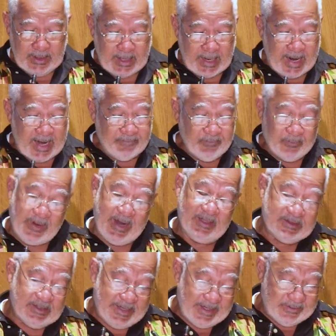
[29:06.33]

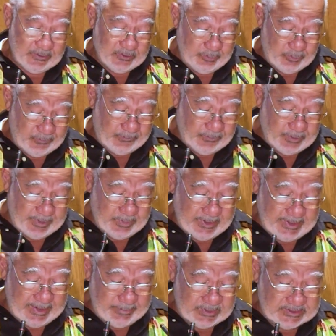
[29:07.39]
I knew him before I
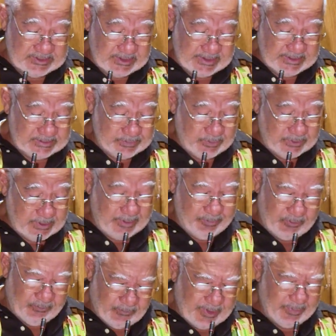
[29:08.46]
became a judge,
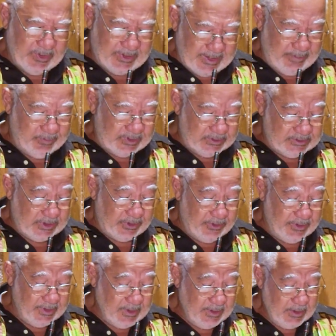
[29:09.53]
before I became an attorney.